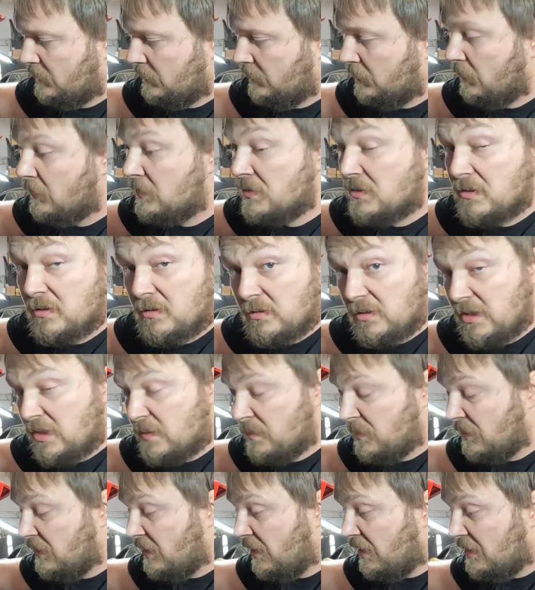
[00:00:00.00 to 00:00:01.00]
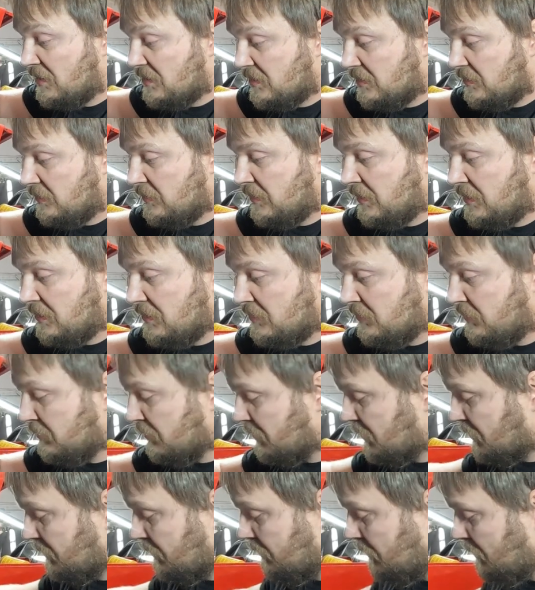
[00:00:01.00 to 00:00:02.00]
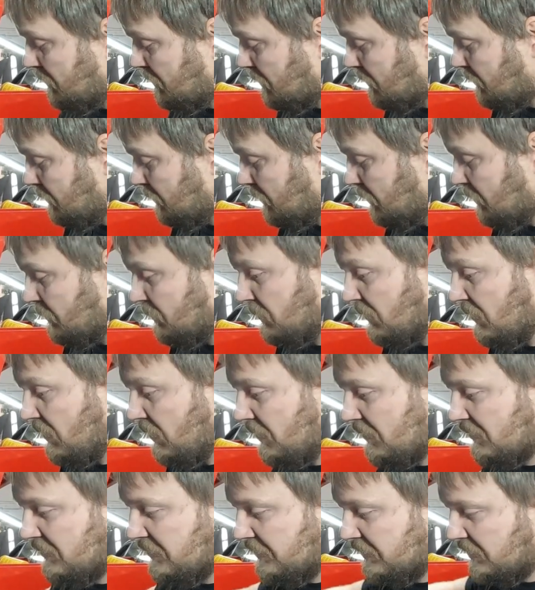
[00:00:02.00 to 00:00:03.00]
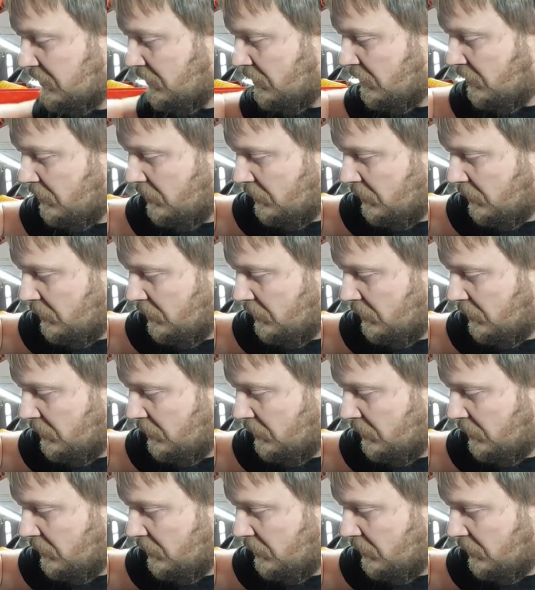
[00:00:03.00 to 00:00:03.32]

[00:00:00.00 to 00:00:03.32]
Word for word: Of course, all these plastic, these little screws going into plastic,